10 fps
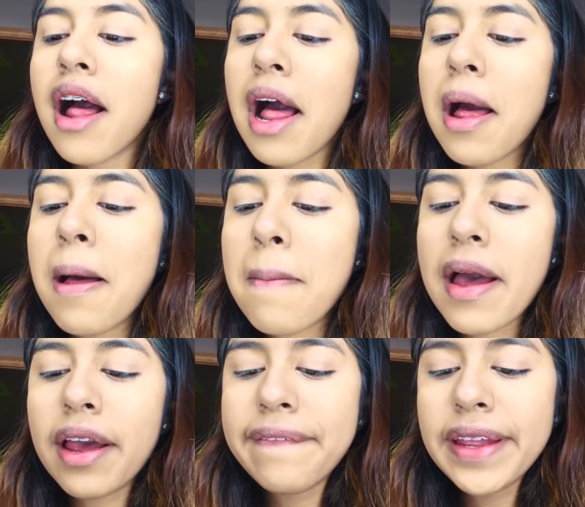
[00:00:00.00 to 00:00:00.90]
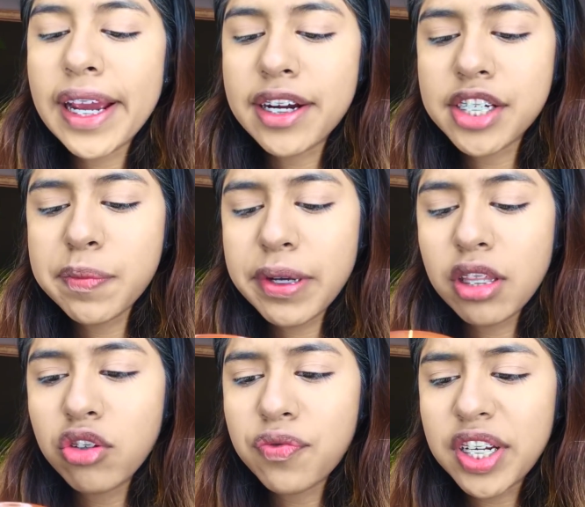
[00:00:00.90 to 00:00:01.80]
I have the
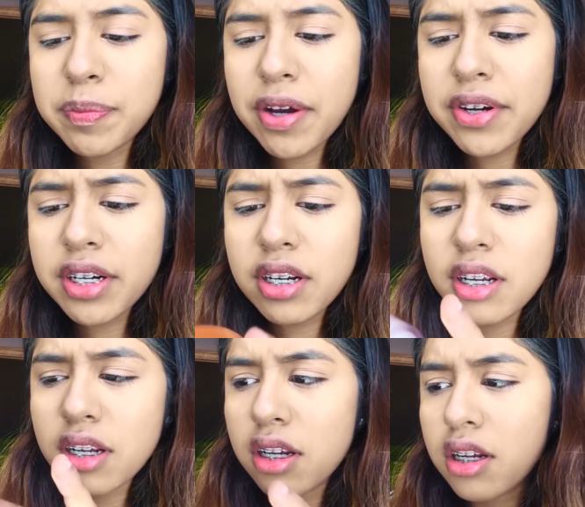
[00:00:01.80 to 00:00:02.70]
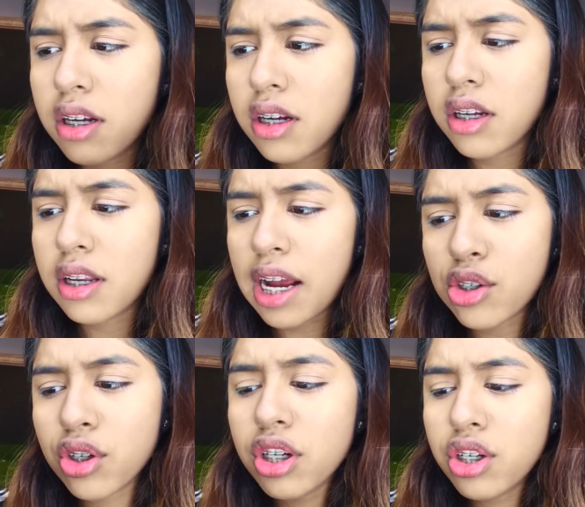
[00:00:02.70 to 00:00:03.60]
Airspun Loose Face Powder in
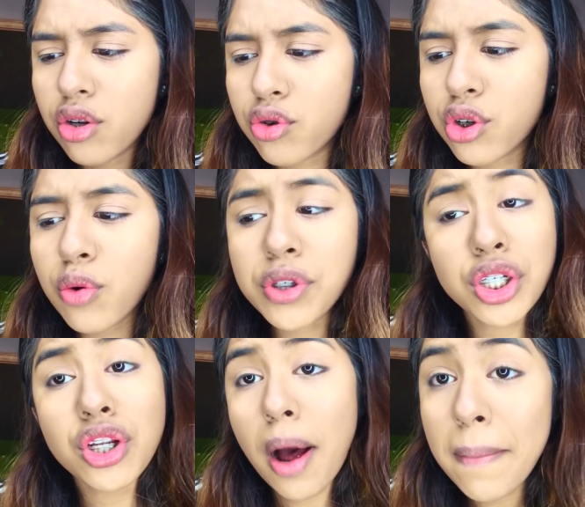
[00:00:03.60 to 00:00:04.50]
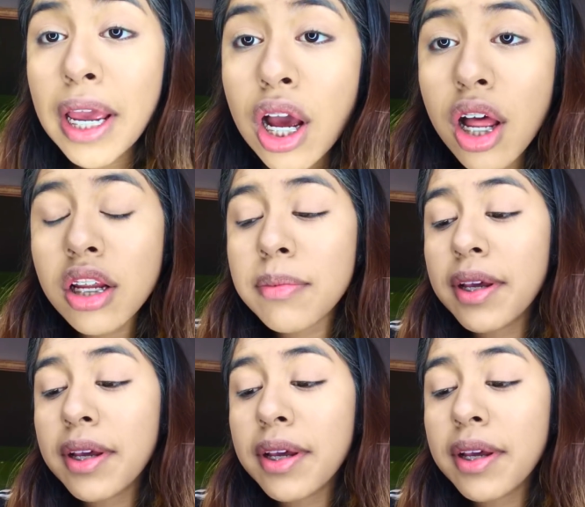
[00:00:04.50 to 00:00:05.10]
Naturally Neutral, which is not my color